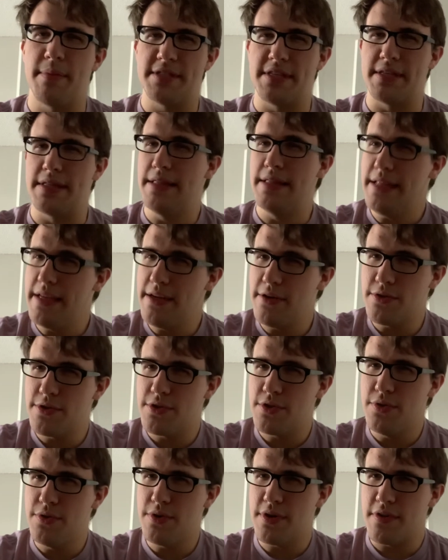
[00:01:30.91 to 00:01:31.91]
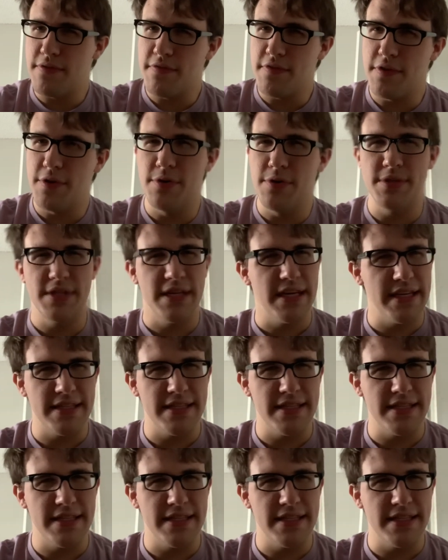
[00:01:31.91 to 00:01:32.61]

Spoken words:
It's a little too confusing.